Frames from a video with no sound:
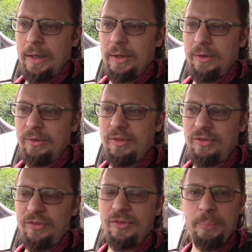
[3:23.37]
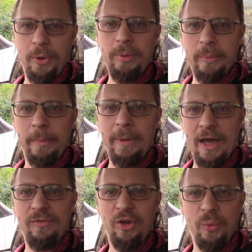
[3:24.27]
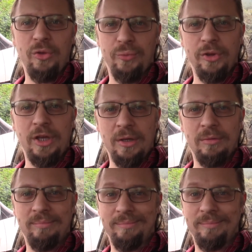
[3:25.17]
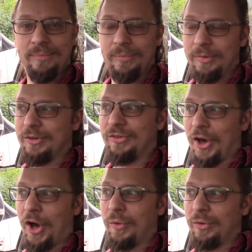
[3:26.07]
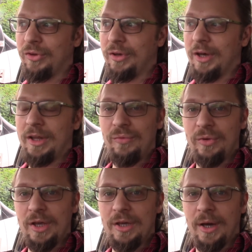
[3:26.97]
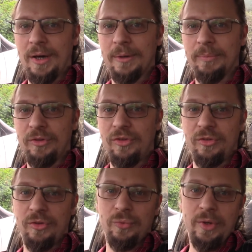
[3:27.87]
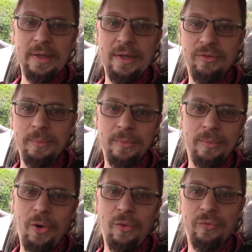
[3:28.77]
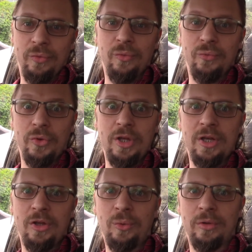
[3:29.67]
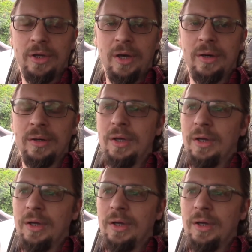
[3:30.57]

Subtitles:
This is the problem I'm having with running this car as an everyday car. This is the realism of running an older car.